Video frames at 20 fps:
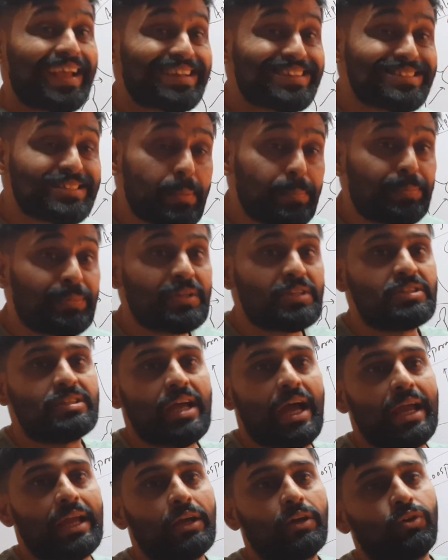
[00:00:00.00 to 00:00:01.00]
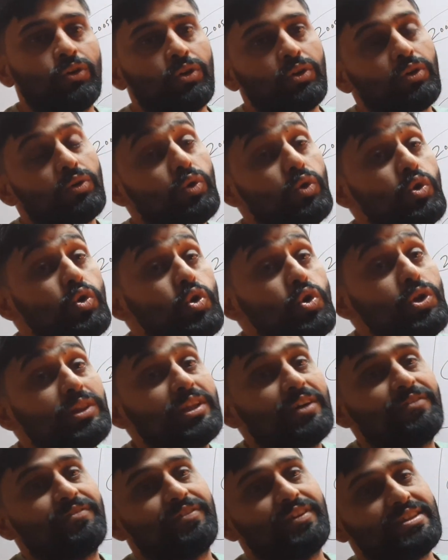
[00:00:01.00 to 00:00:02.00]
except zygote,
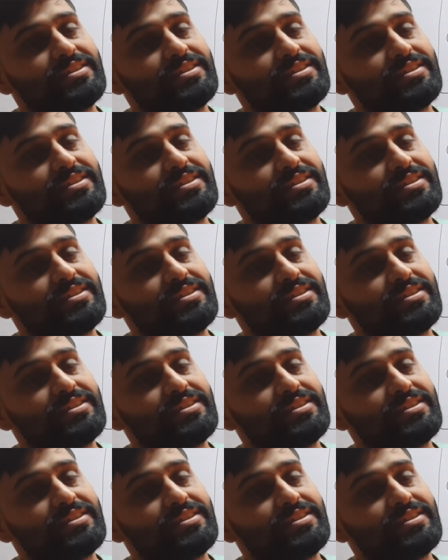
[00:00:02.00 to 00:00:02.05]
all the